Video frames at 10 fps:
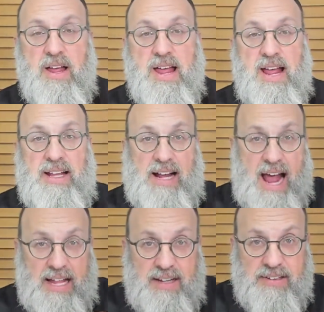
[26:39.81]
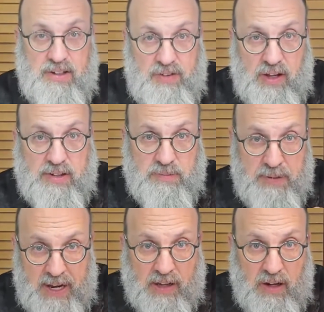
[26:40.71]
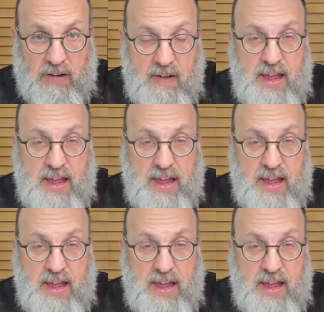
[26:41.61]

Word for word: In the context of Hilchas Megillah,